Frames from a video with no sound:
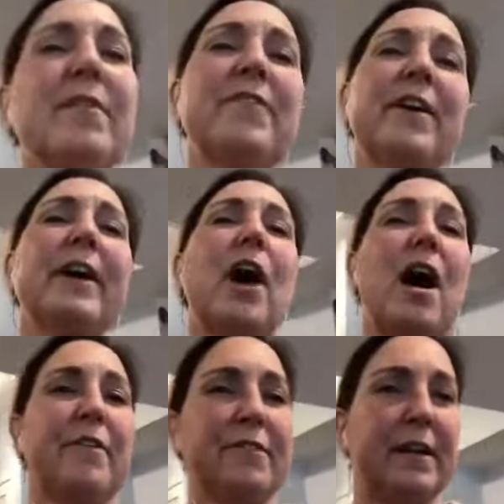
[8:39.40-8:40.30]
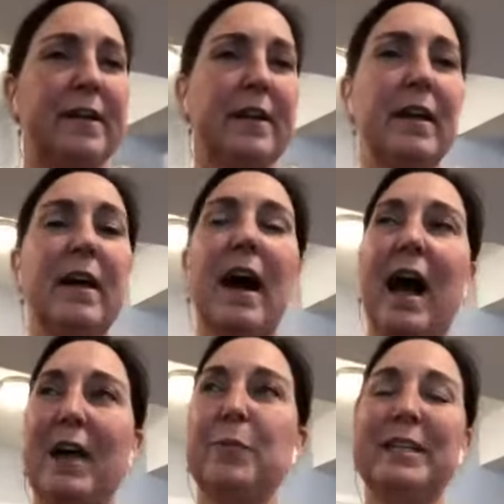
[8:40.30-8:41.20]
very often
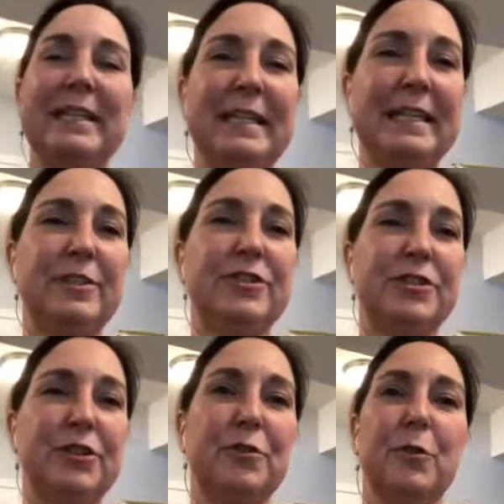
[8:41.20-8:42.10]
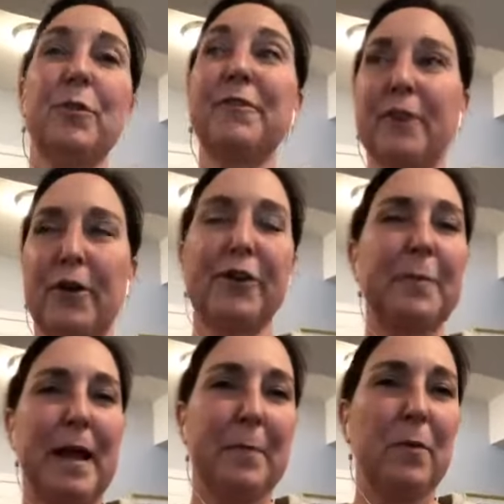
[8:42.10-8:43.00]
I would need to refer to
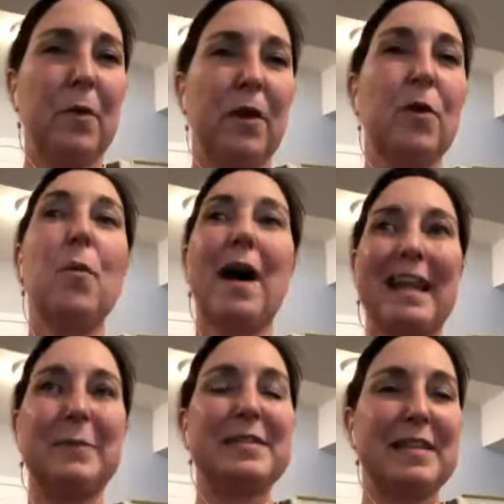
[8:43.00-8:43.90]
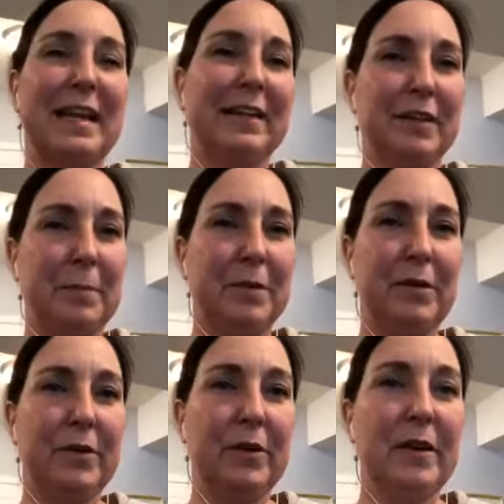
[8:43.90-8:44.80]
paperwork while I was sitting at the
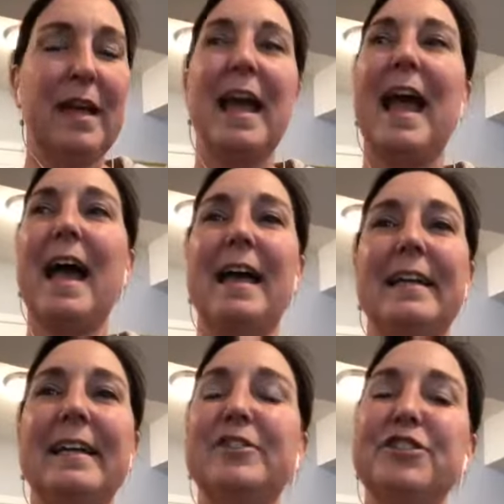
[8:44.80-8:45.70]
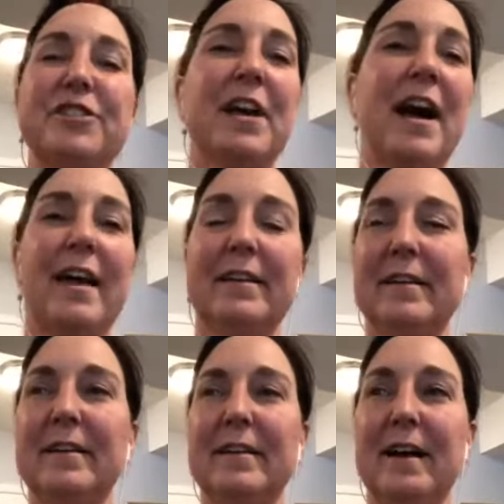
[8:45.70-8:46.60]
computer. And it just got,
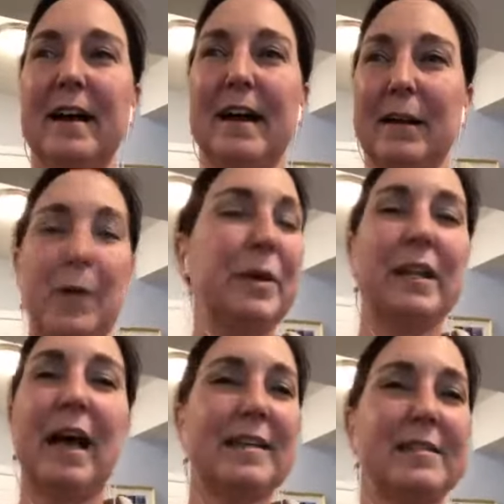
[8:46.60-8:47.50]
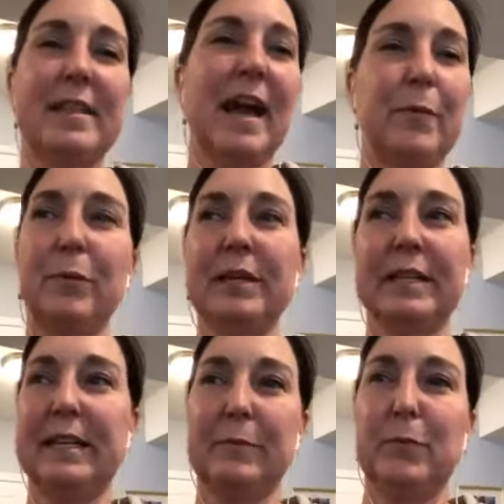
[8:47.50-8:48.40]
I realized that I
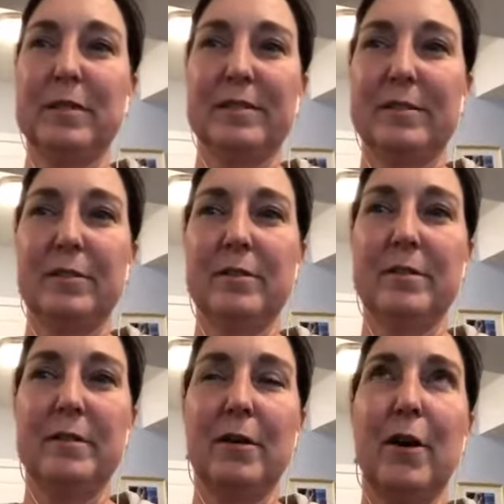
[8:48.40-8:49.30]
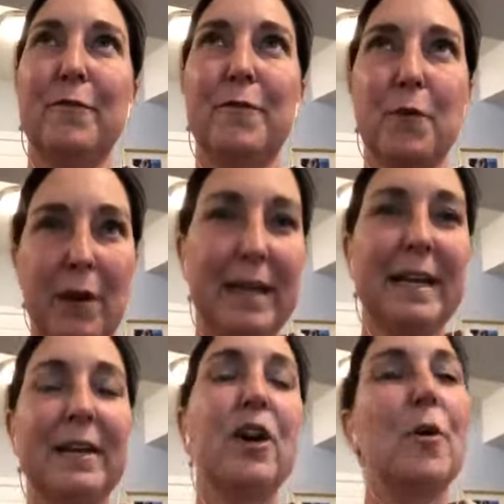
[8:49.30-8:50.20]
really was
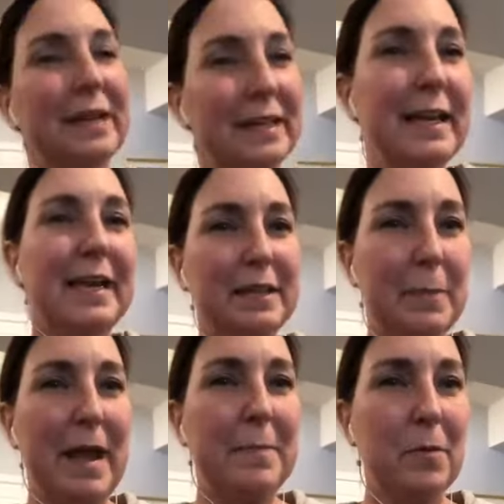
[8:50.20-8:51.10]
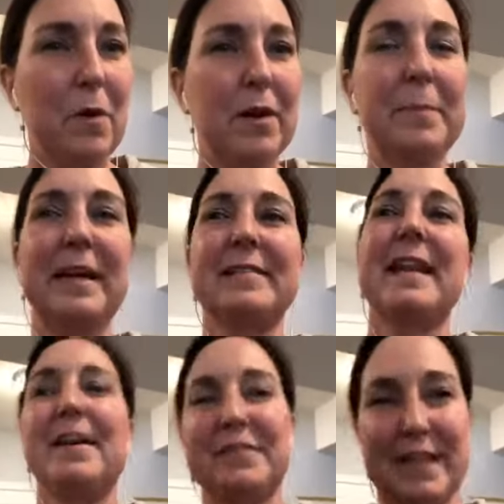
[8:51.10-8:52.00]
avoiding going and getting the paperwork because
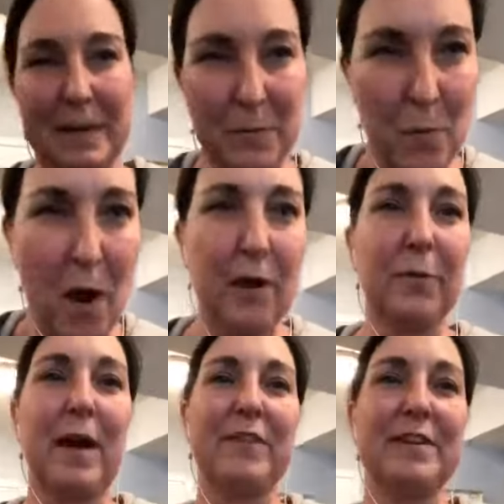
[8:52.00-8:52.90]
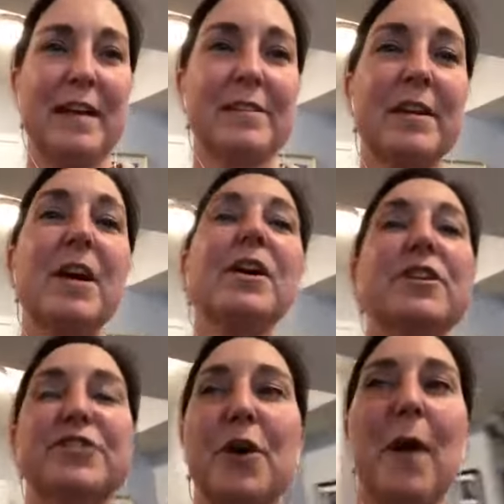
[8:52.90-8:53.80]
I'd have to get up and walk around the desk.
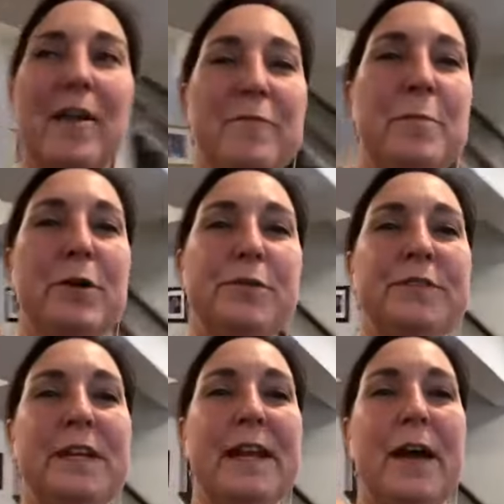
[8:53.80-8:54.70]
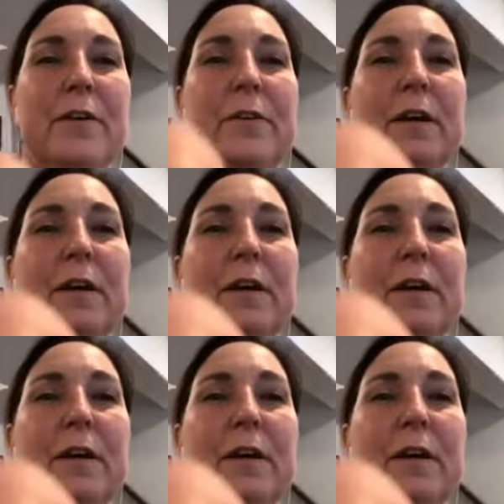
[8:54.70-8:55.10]
So I've moved it now